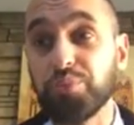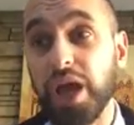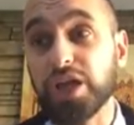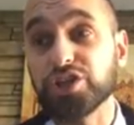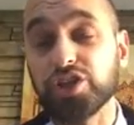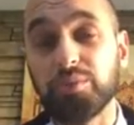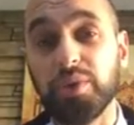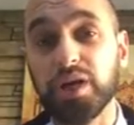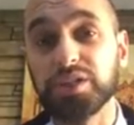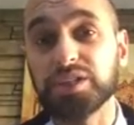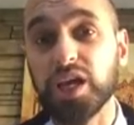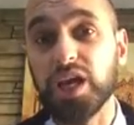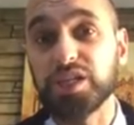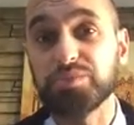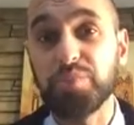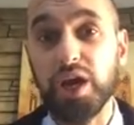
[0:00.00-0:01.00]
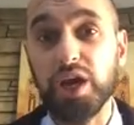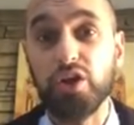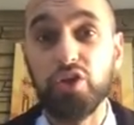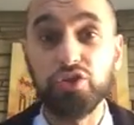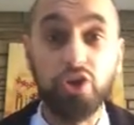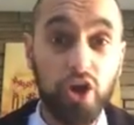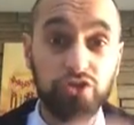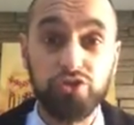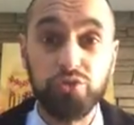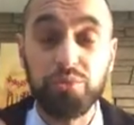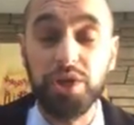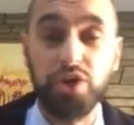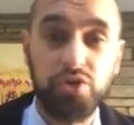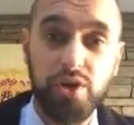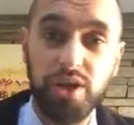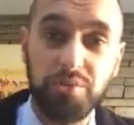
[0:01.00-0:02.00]
Beis Shammai says better not to be
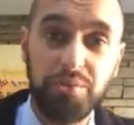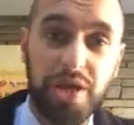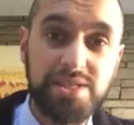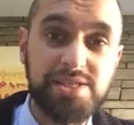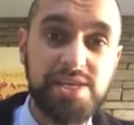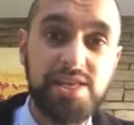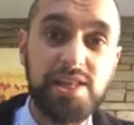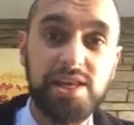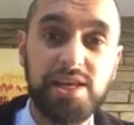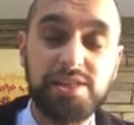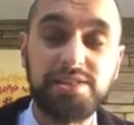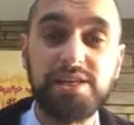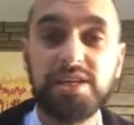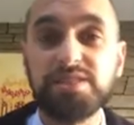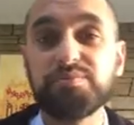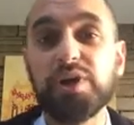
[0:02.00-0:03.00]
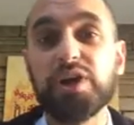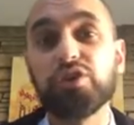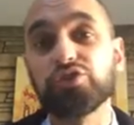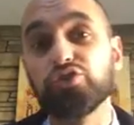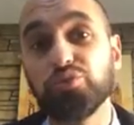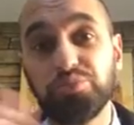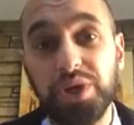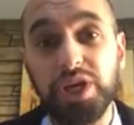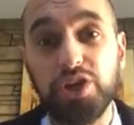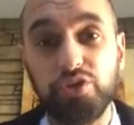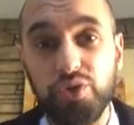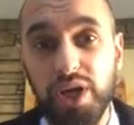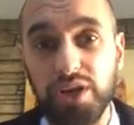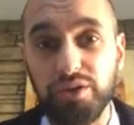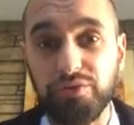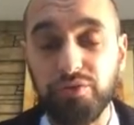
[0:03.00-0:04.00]
created. Beis Hillel says better to be
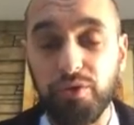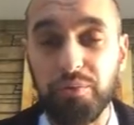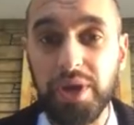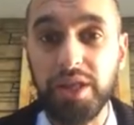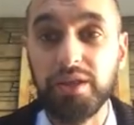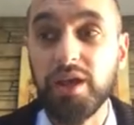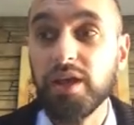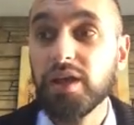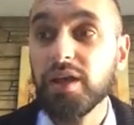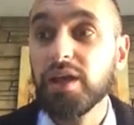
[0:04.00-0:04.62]
created for men.